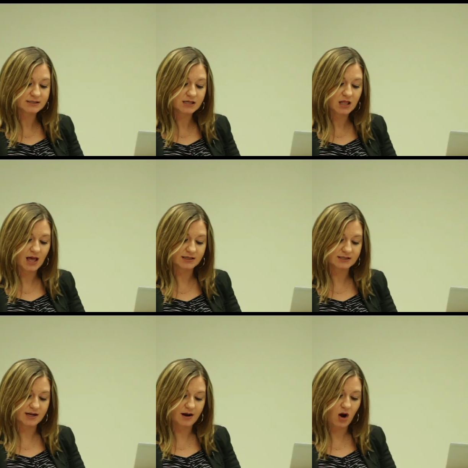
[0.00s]
is
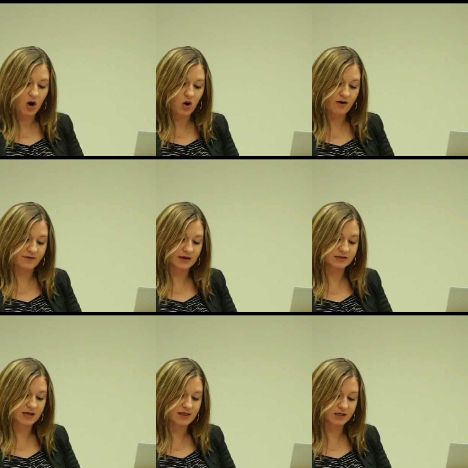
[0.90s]
collected at our
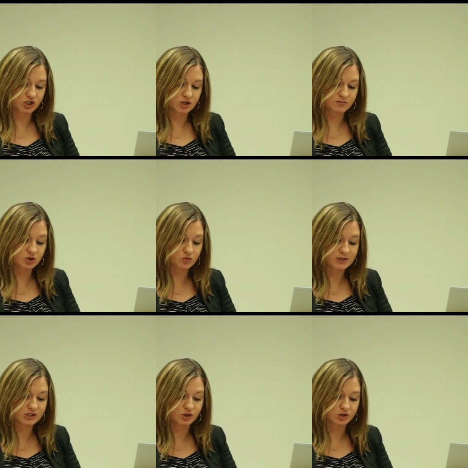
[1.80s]
office and then shipped to
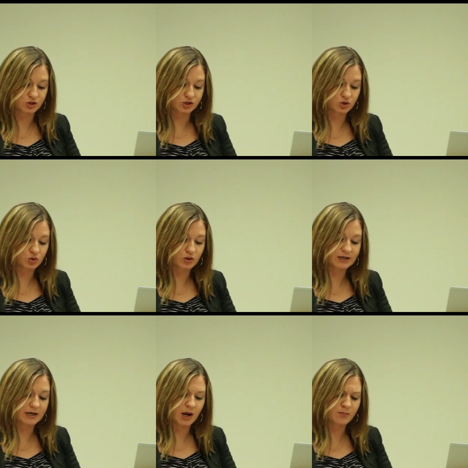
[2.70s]
researchers who look
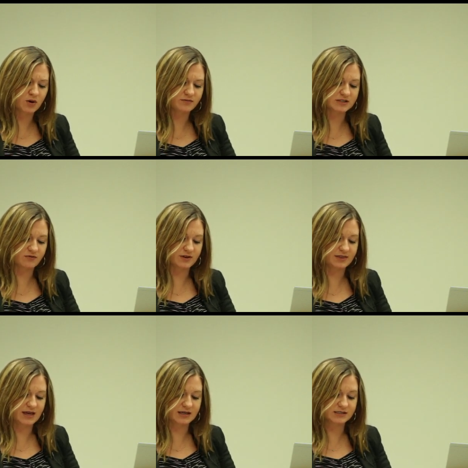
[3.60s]
at a number of different
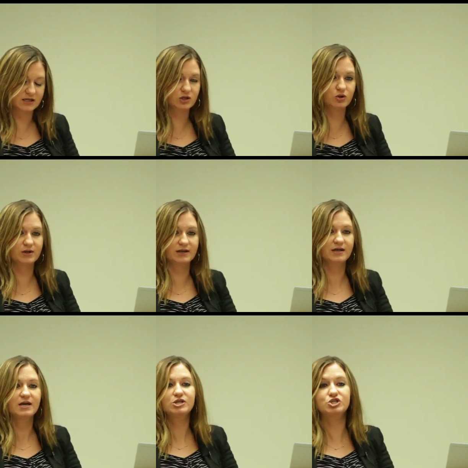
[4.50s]
things,
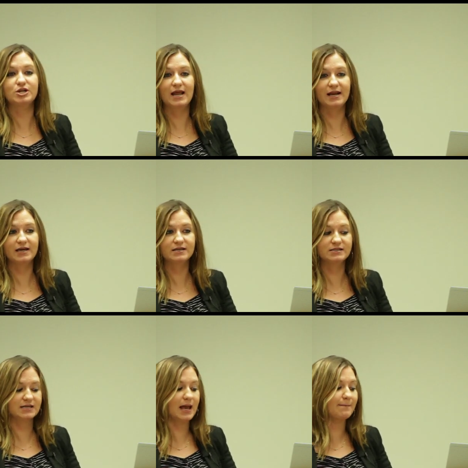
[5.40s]
including
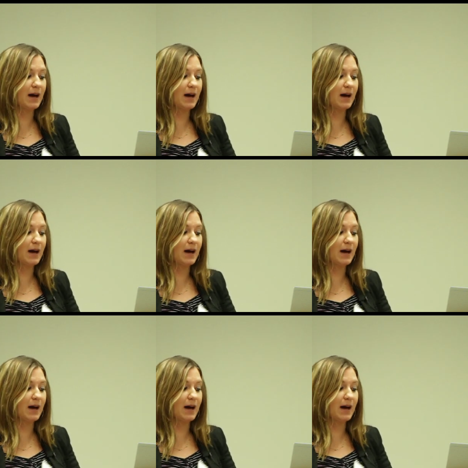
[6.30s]
genetics and